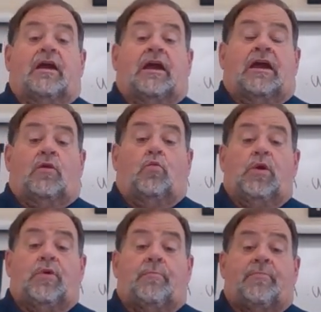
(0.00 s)
And
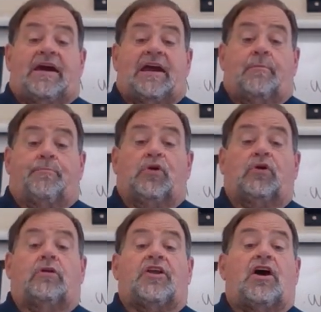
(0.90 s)
we went back and
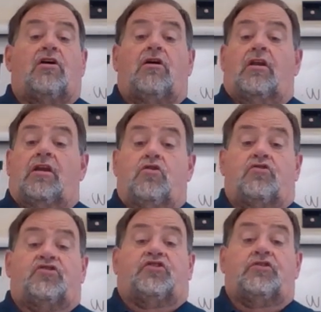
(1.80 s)
pulled all of
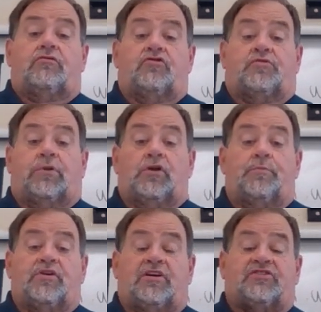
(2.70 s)
your students'
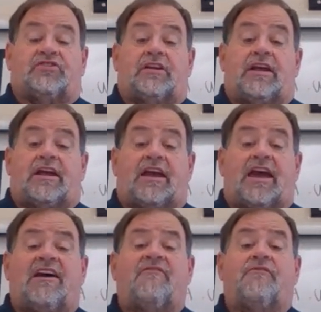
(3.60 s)
blue books, and
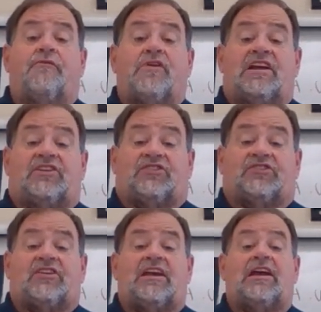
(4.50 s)
every
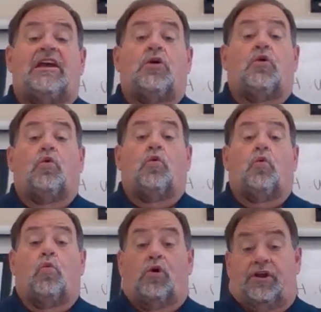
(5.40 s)
single
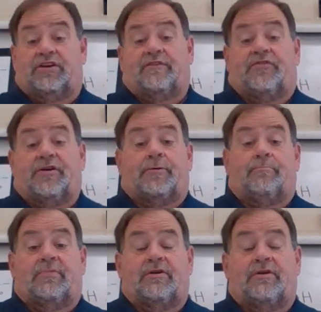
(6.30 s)
one of
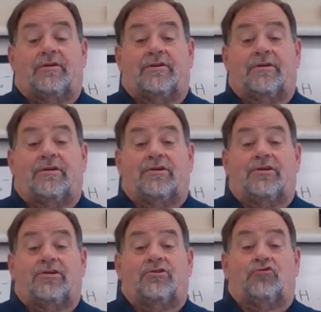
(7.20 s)
them
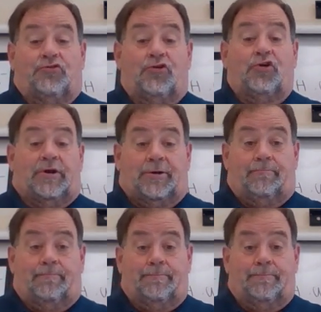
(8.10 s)
drew in them.